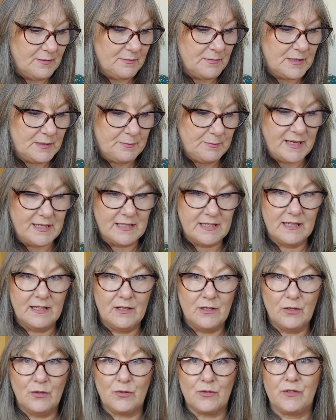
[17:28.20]
spend
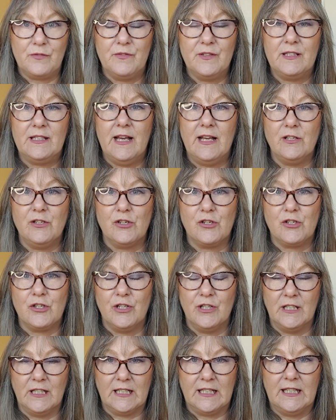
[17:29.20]
lots of
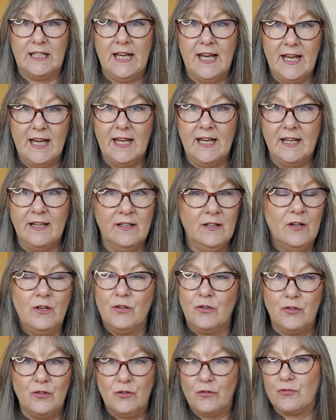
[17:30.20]
attention, care,
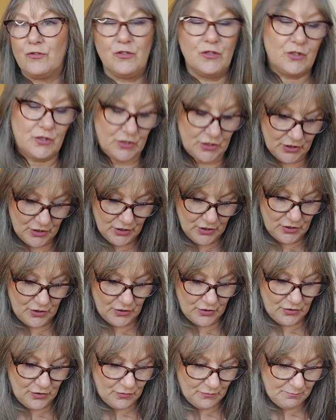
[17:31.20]
not just
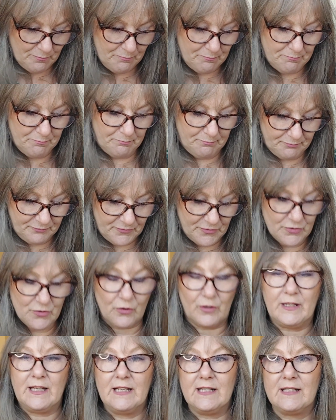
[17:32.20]

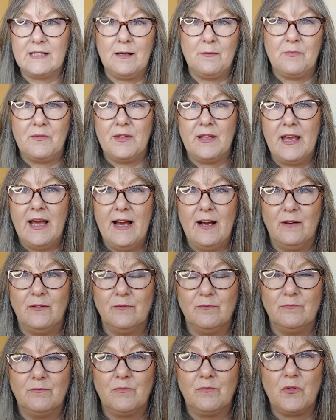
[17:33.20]
knocking something
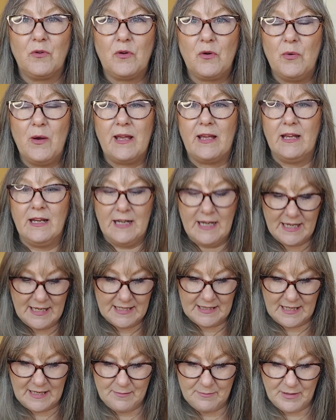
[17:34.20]
out quick and
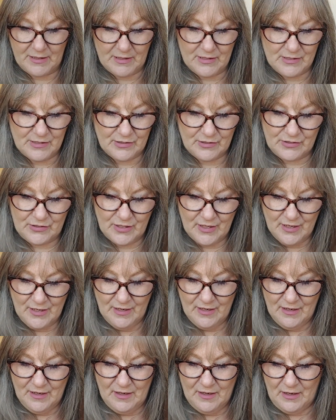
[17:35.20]
easy because
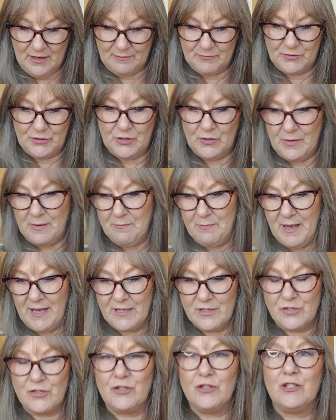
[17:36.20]
I'm too
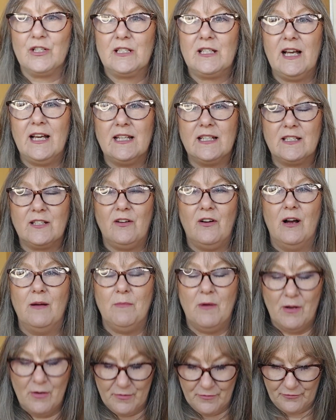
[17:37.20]
impatient to take
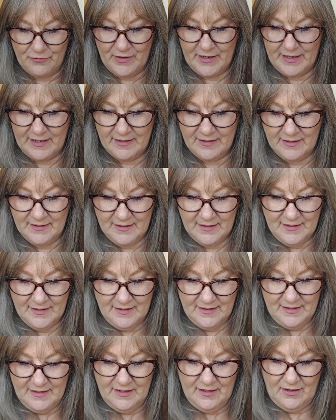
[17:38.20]
time over it.
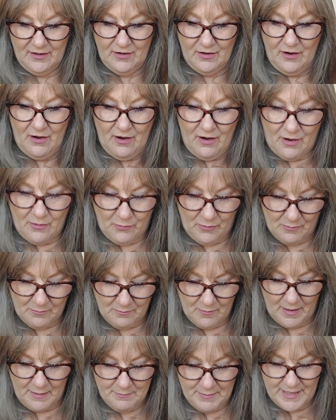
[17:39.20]
I want
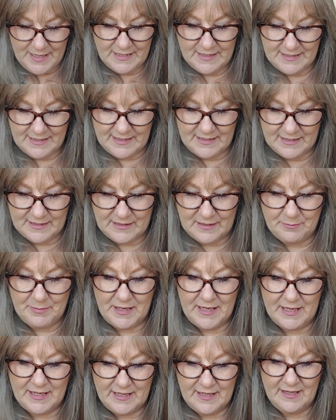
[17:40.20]
my pieces to
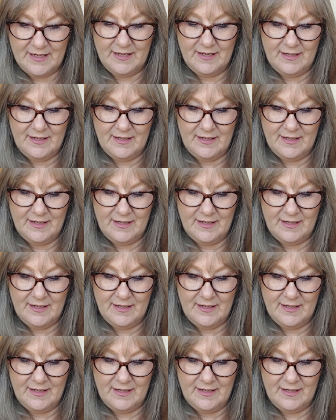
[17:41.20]
be